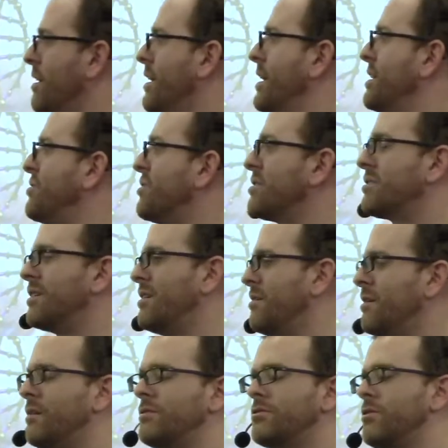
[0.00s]
It's
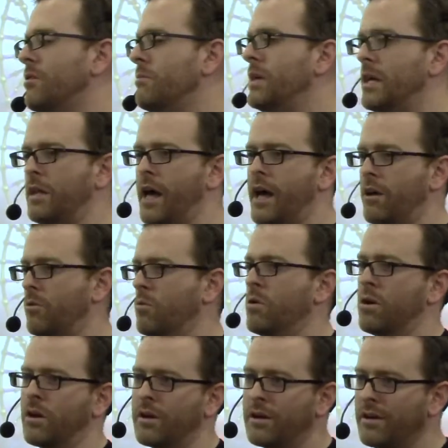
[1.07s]
going to be a lot of
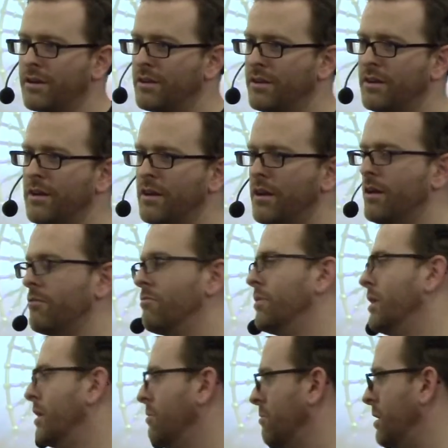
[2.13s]
work. It
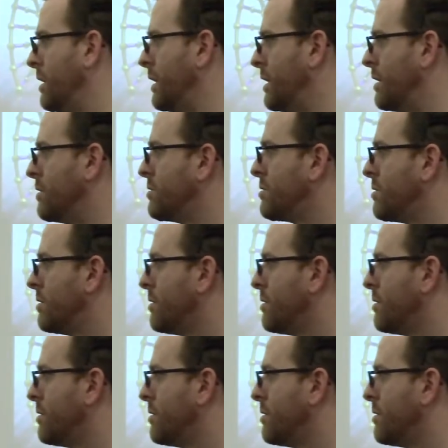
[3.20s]
really, really is.